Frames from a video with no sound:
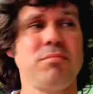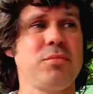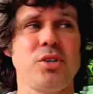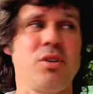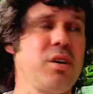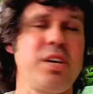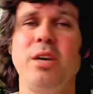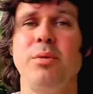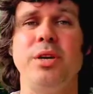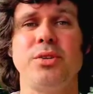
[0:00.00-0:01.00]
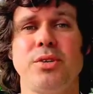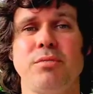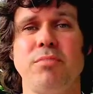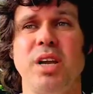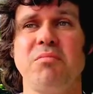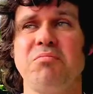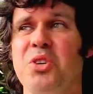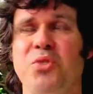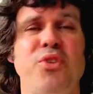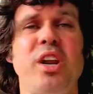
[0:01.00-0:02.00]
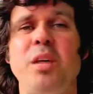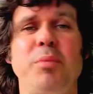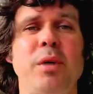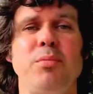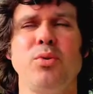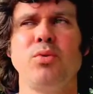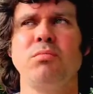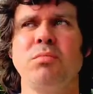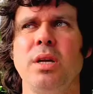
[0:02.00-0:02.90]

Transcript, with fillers: just like Kiwis, you know, just friendly people.